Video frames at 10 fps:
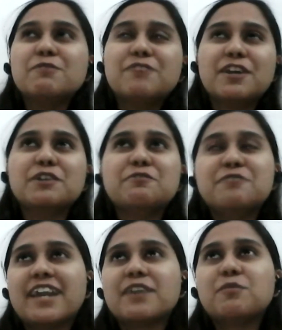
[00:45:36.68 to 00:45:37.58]
be very
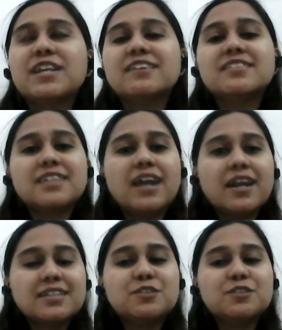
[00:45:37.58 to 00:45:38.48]
frank, when I
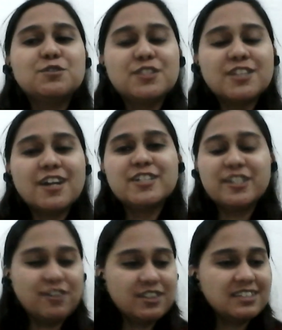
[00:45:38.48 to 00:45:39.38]
started
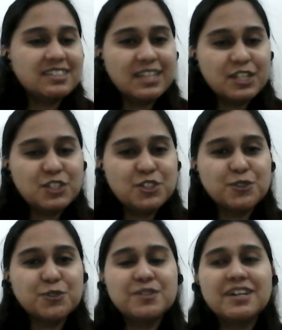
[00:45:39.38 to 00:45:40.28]
researching on this
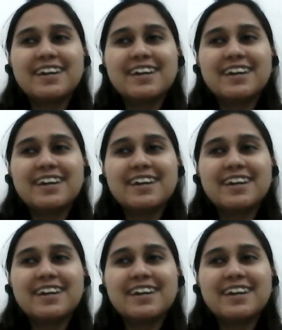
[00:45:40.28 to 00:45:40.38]
issue,